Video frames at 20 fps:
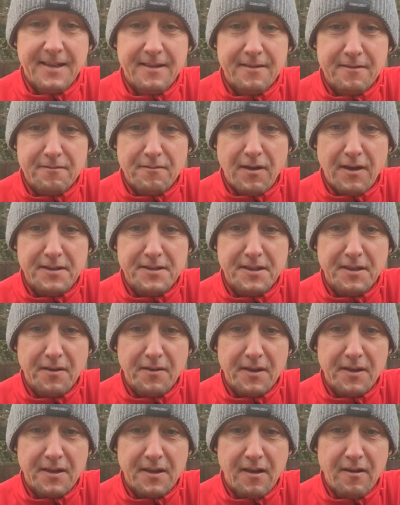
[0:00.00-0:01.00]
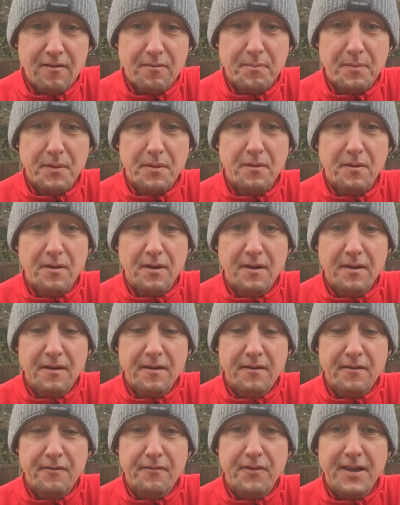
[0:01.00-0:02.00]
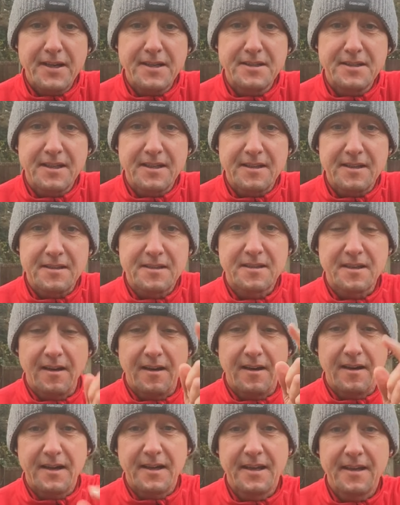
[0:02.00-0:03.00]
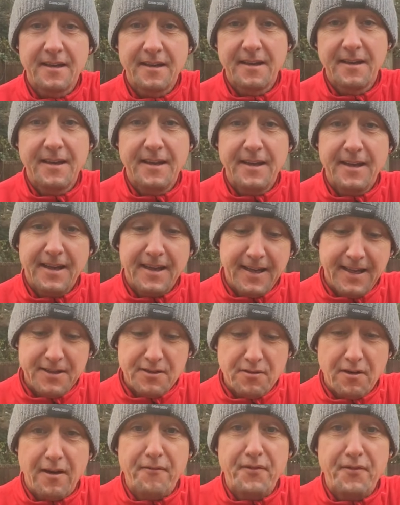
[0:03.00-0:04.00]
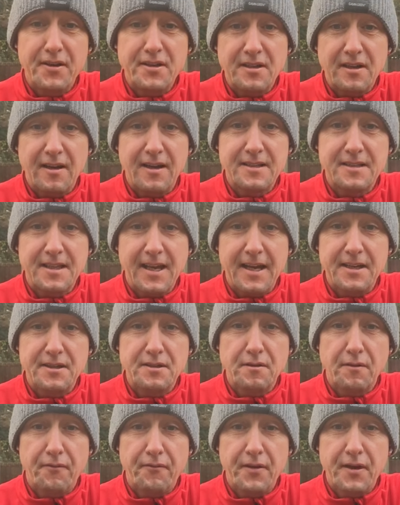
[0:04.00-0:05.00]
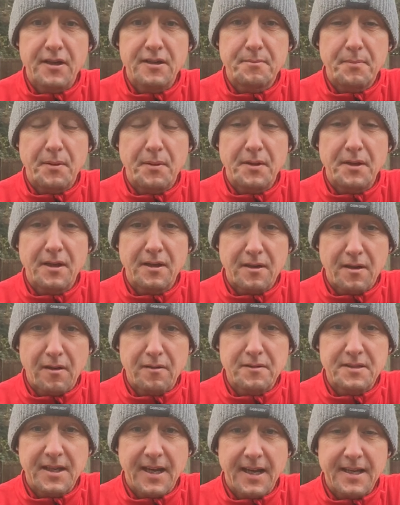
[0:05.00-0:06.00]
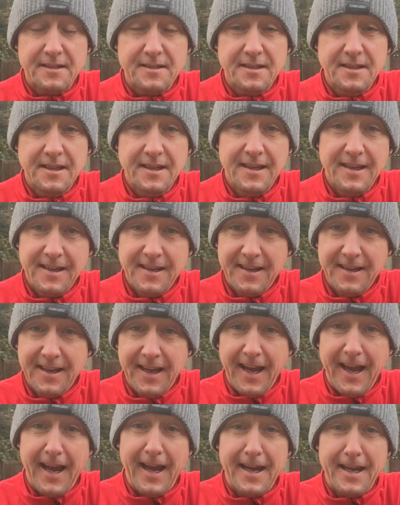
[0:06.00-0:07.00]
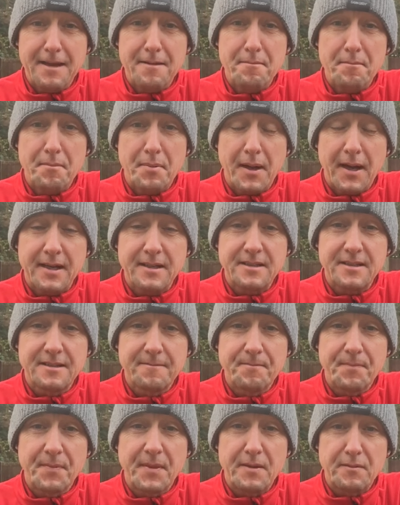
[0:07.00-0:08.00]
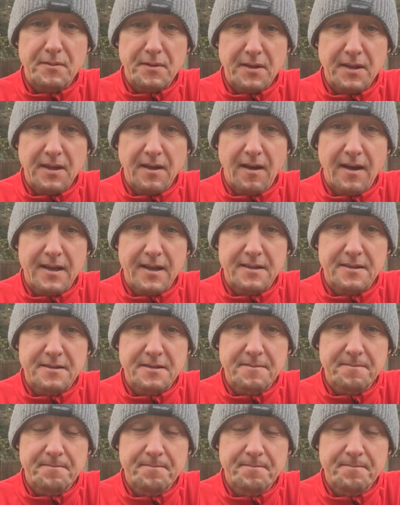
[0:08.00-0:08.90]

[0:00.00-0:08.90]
writing on the golf ball, face it at the sky, and try and visualize that as your first point of contact at impact with the irons.